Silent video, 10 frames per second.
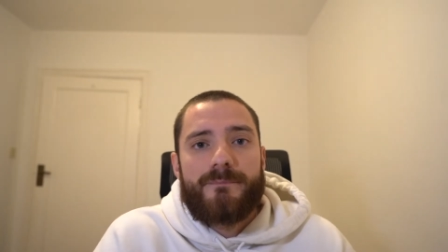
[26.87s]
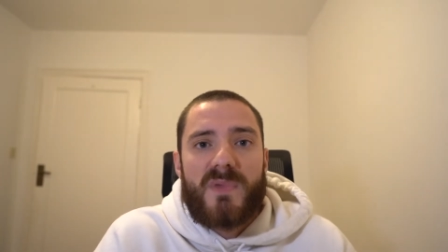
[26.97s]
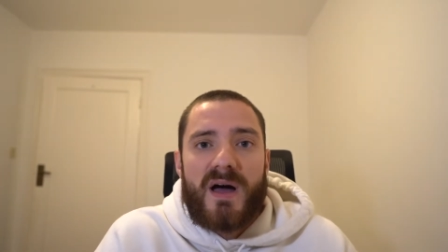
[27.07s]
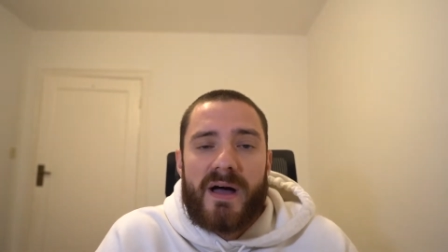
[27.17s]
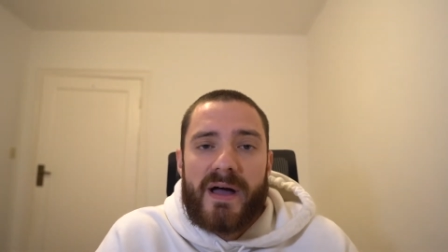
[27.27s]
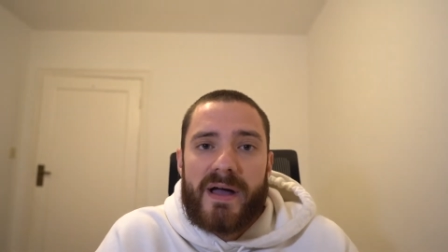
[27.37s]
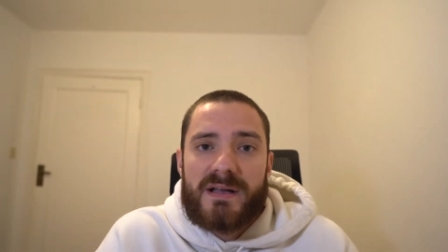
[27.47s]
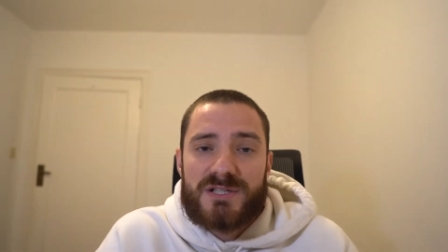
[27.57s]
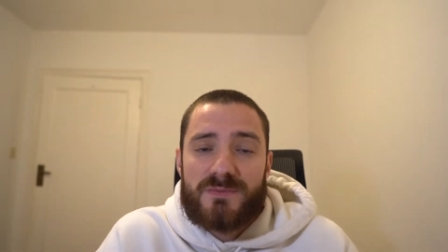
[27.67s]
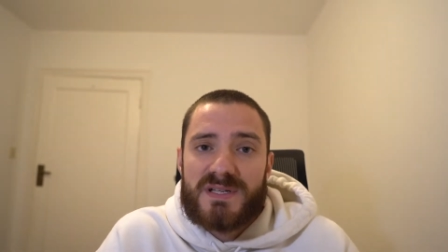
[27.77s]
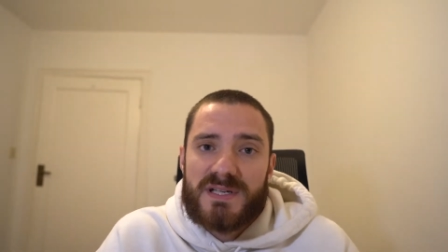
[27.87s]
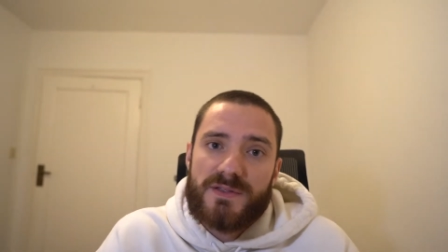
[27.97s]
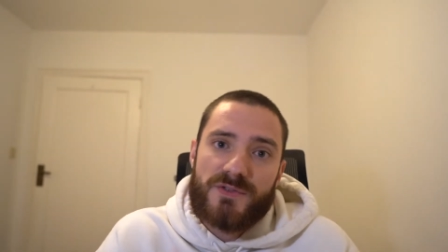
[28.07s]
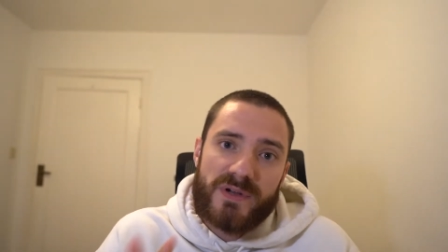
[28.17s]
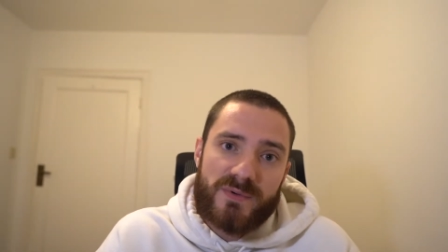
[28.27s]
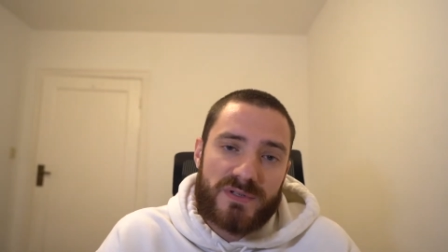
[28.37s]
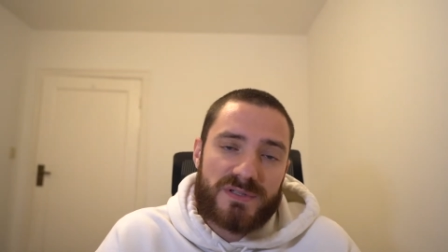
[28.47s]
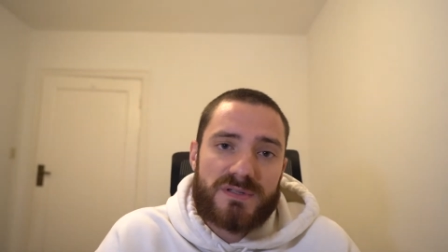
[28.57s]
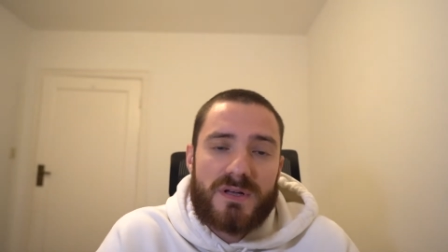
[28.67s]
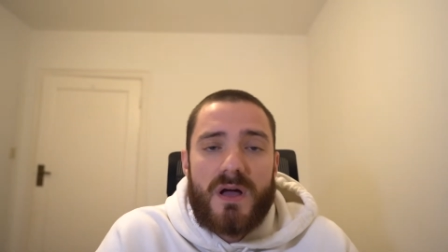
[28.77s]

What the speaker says: I submitted 3 books.